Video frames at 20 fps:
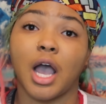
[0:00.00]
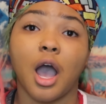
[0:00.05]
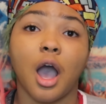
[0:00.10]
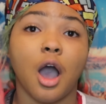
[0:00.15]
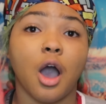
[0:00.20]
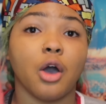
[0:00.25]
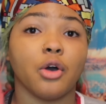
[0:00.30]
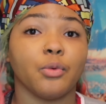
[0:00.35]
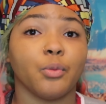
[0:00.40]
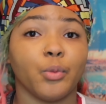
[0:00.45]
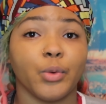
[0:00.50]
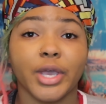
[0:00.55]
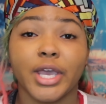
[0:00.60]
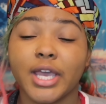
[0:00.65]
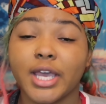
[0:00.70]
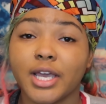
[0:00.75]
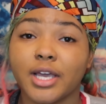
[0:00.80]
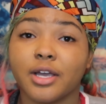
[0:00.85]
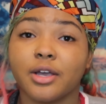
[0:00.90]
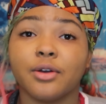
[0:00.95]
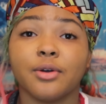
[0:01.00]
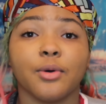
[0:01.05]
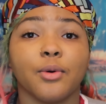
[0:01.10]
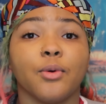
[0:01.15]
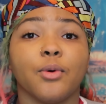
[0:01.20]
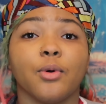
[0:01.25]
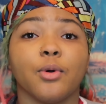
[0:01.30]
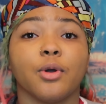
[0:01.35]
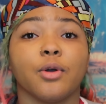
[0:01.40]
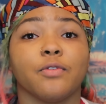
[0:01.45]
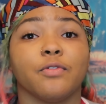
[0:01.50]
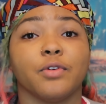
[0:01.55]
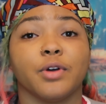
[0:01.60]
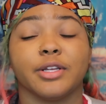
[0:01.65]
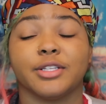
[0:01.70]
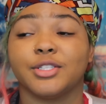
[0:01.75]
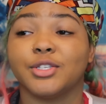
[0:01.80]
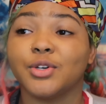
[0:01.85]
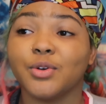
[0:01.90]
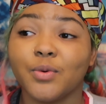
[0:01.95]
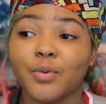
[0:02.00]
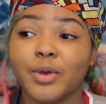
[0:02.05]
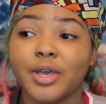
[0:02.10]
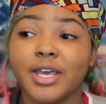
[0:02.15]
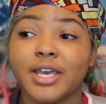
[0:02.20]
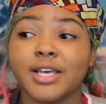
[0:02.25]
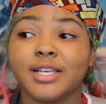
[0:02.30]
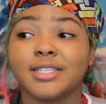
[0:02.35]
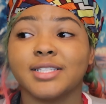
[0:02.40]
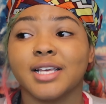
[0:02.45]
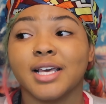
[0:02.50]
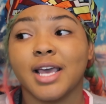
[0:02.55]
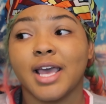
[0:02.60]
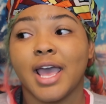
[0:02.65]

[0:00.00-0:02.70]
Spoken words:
all week or for 2 weeks.